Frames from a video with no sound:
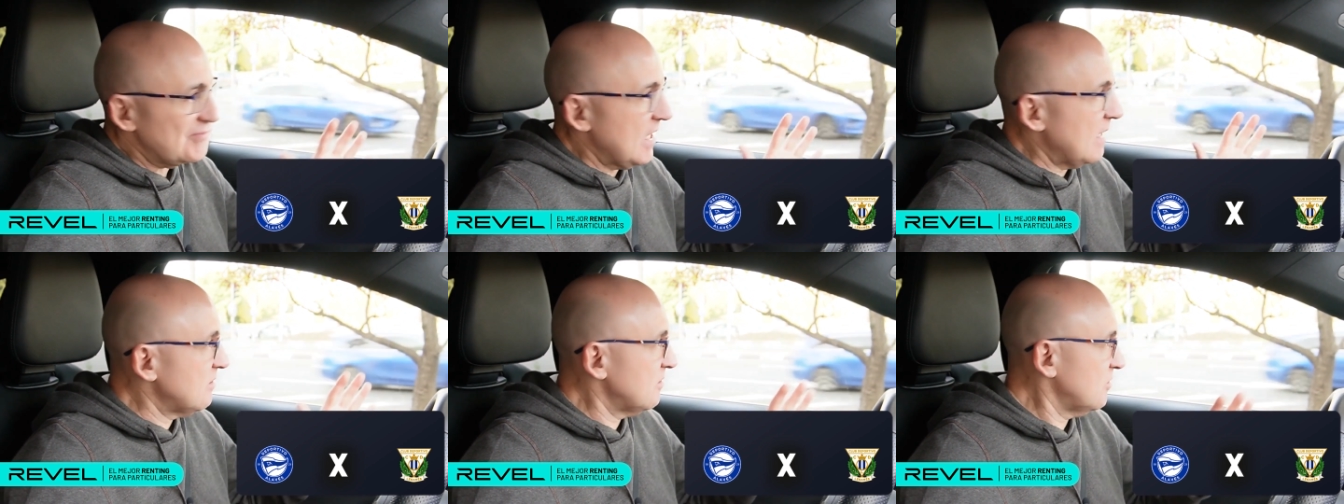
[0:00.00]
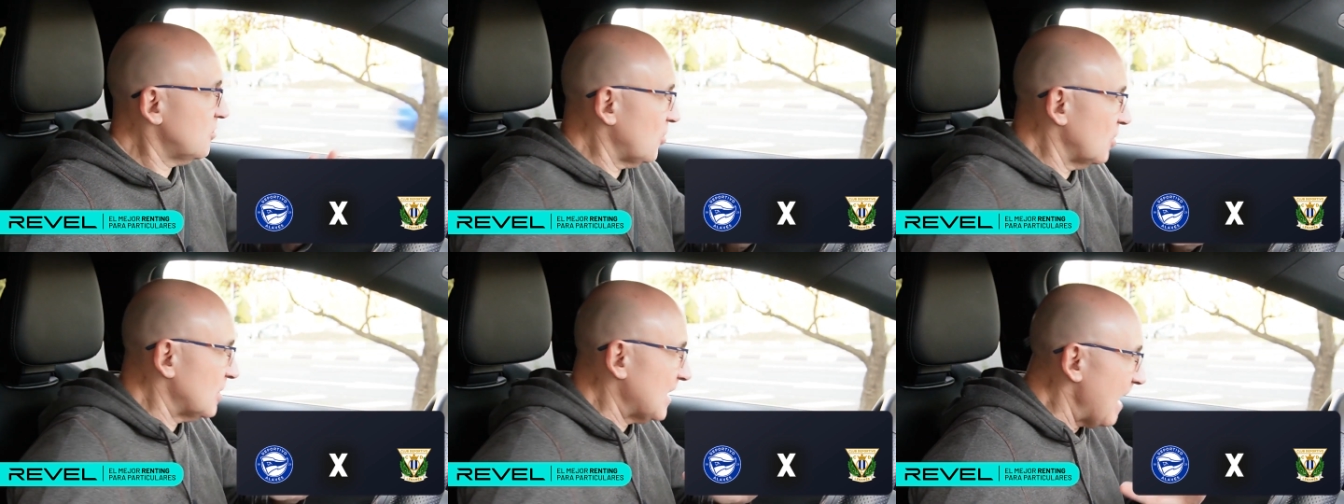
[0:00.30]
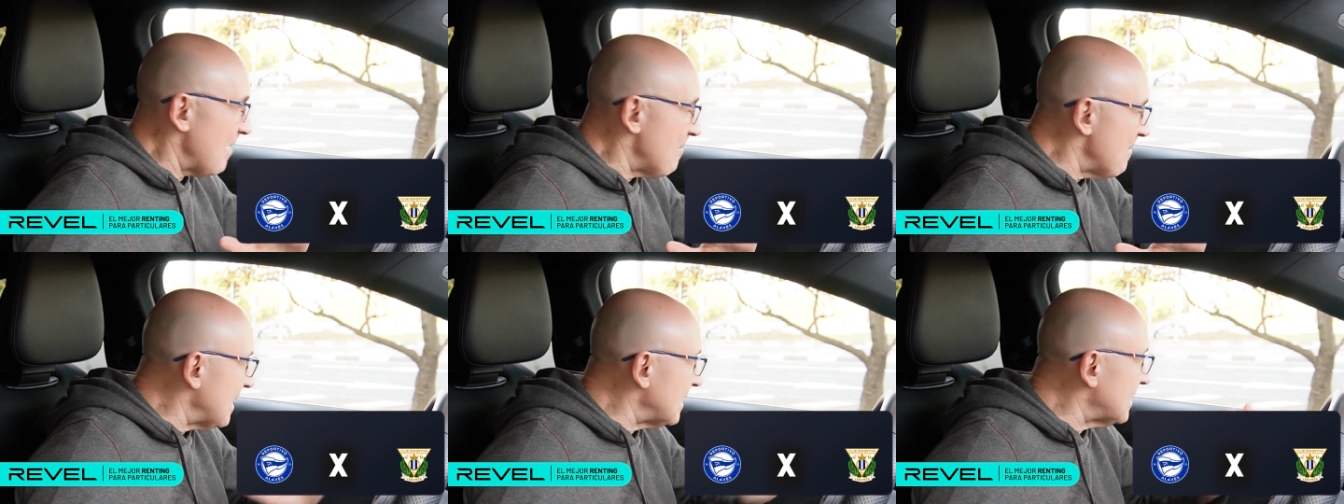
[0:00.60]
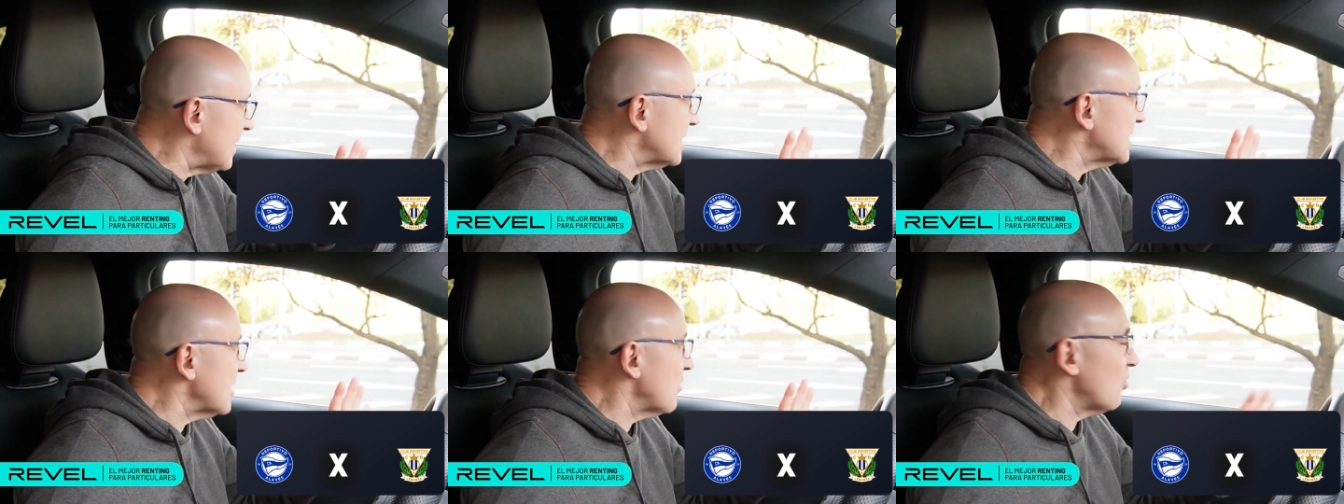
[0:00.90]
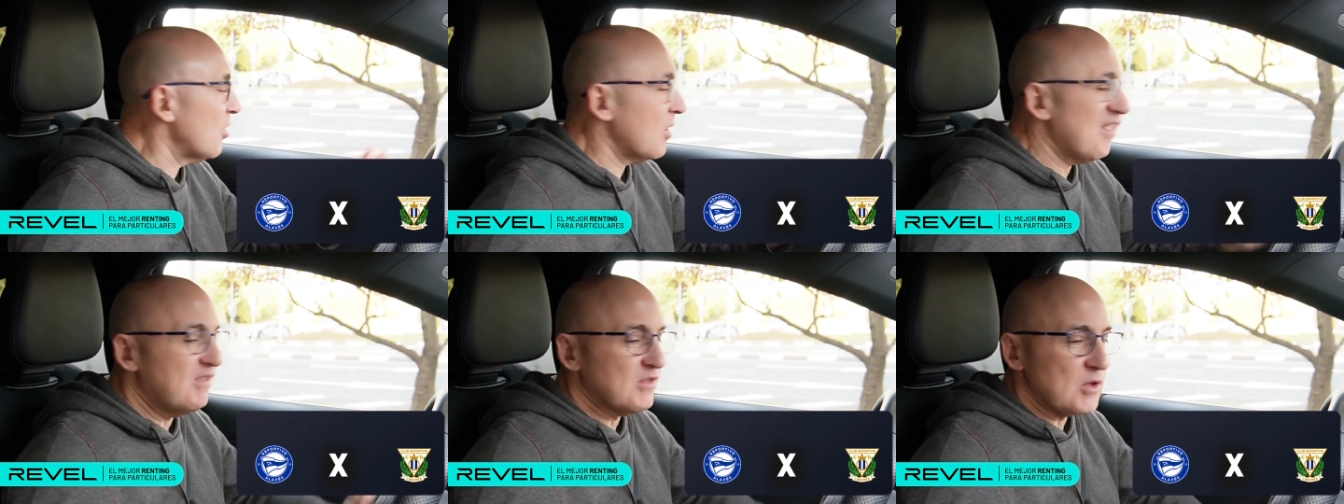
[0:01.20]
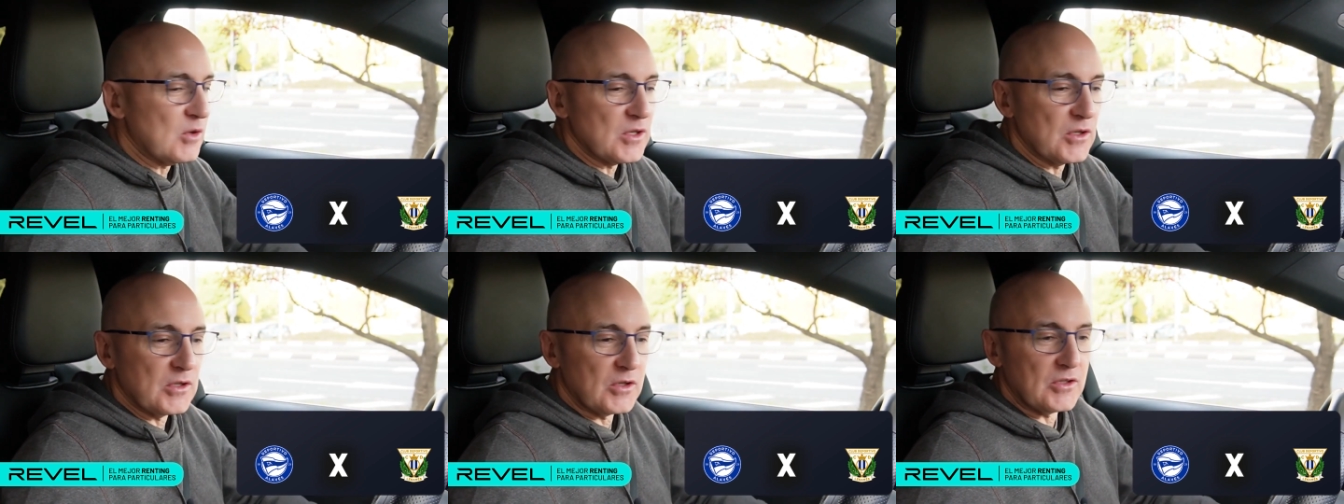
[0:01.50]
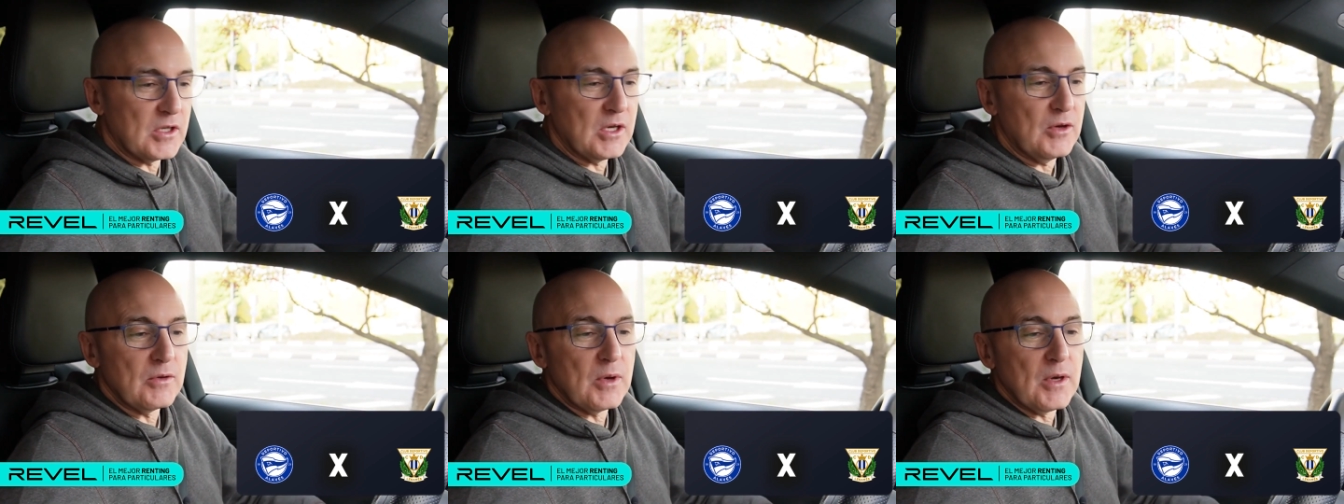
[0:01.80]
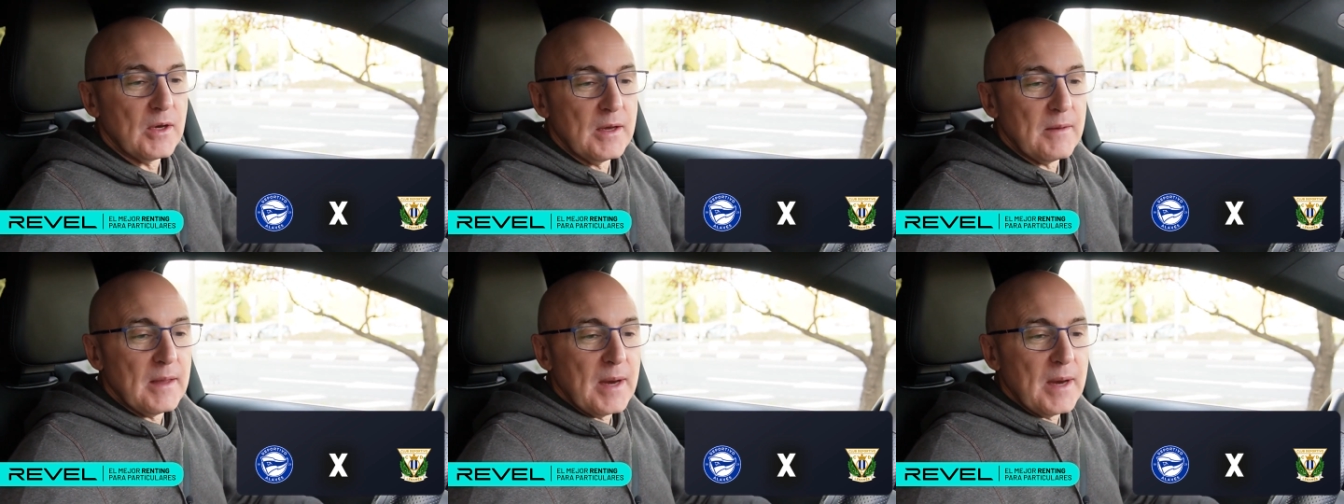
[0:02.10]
I am totally sure that we are going to suffer.